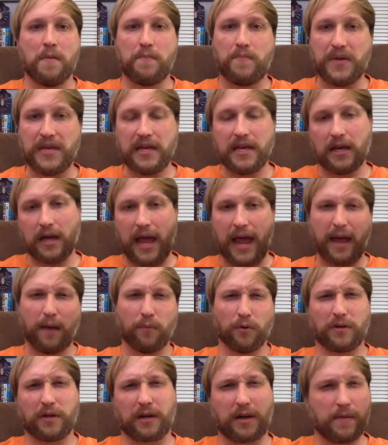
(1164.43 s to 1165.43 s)
being
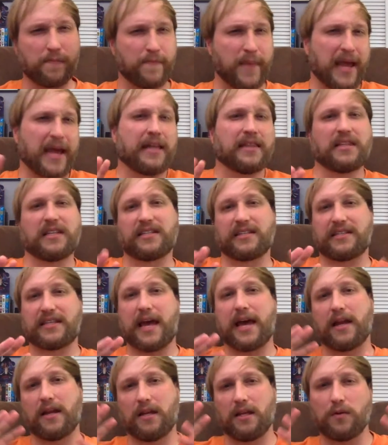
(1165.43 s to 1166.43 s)
able to command the
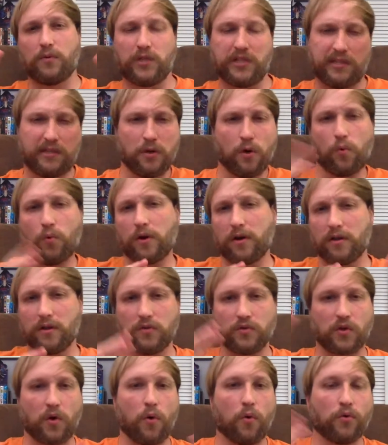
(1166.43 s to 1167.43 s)
set and he was still one of
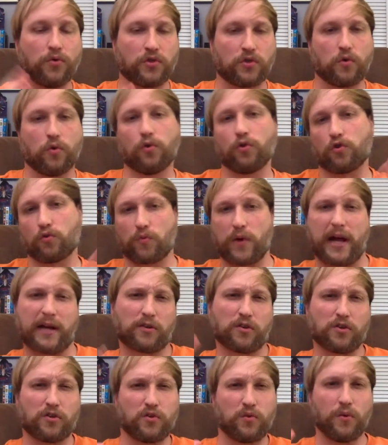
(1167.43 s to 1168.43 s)
those old school
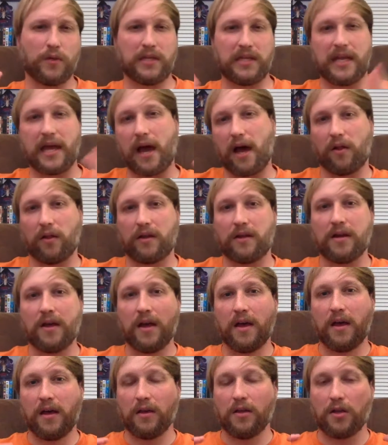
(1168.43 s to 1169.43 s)
directors who would yell and
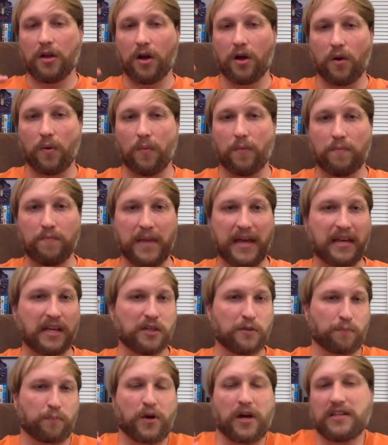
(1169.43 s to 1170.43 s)
you know make
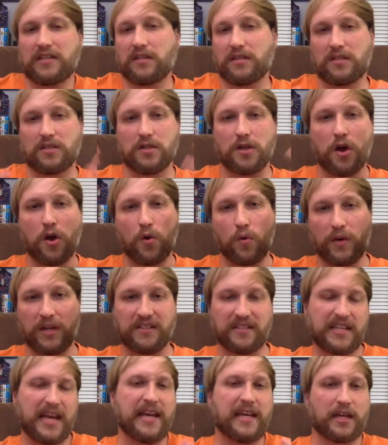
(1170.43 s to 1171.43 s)
his presence known
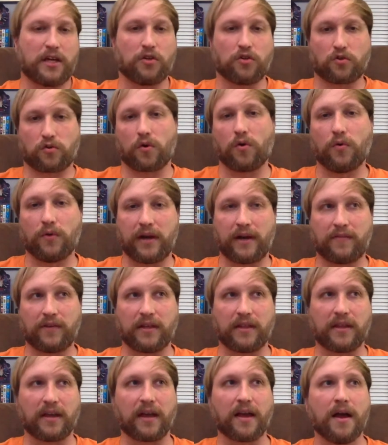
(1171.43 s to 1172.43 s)
and take control and
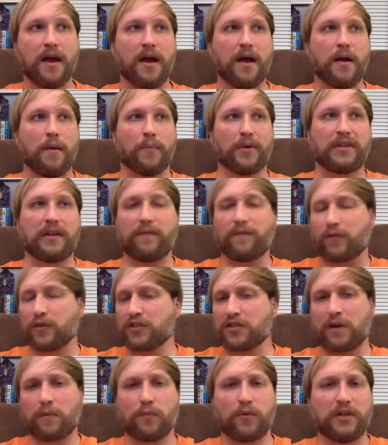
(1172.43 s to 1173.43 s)
everything but then for
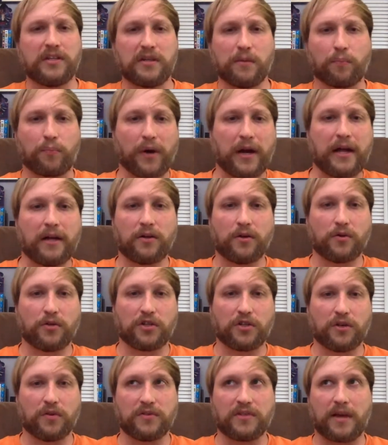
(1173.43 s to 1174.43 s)
some reason brando
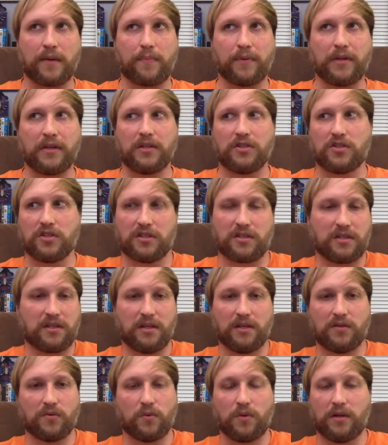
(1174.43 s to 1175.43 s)
shows up and he just
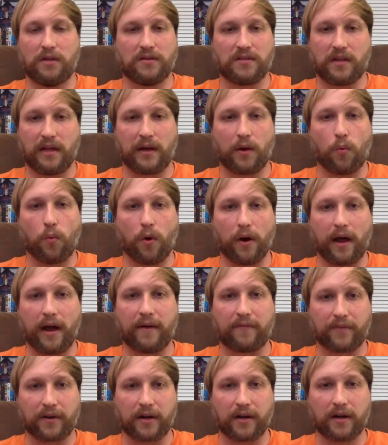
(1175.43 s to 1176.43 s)
is is like
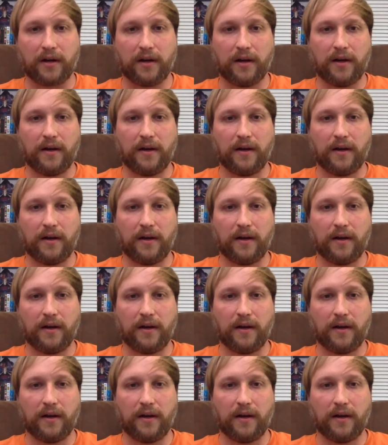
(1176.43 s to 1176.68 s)
whatever